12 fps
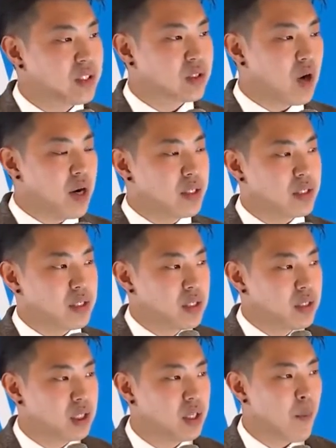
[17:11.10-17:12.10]

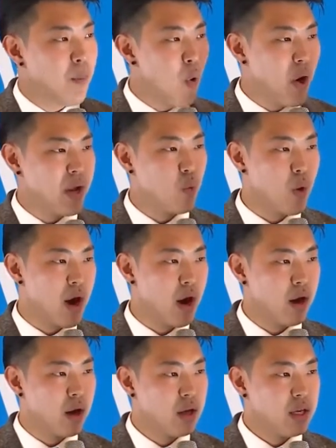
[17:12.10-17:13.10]
starts to the point
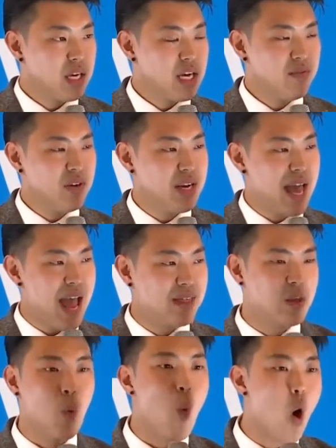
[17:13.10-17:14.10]
where even
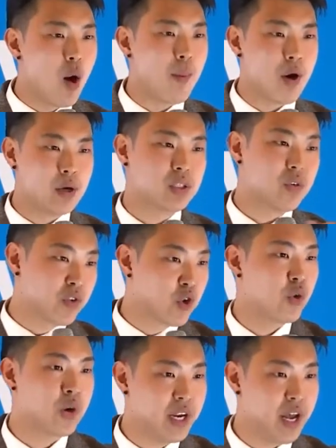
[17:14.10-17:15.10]
at the Walmarts of
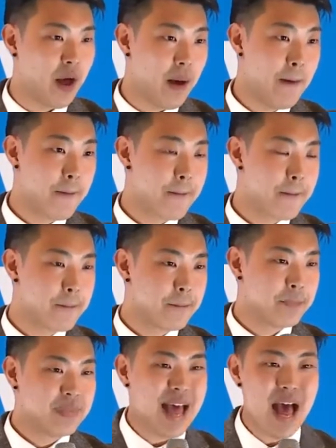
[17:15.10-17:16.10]
Korea,
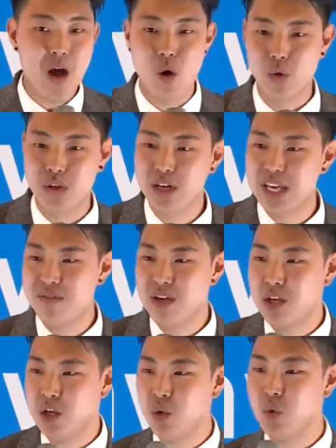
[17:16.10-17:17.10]
now they're
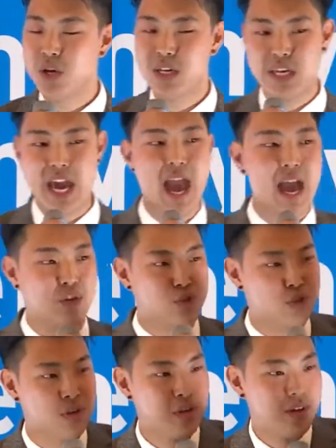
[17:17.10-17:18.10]
giving you
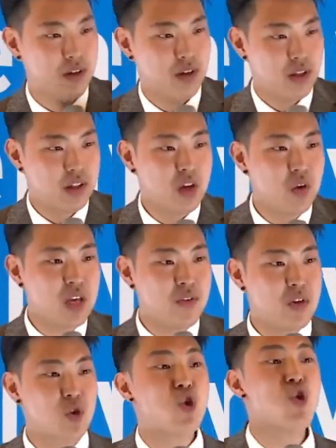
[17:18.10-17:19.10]
cash. They'll
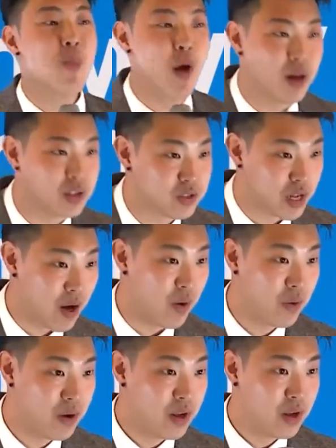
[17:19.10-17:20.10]
give you coupons
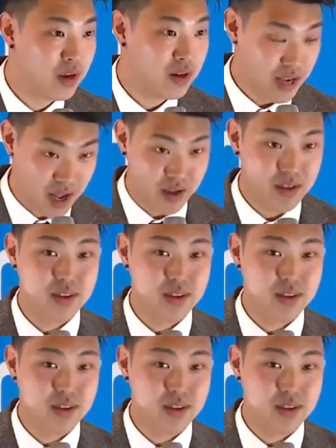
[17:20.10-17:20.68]
now. Yeah.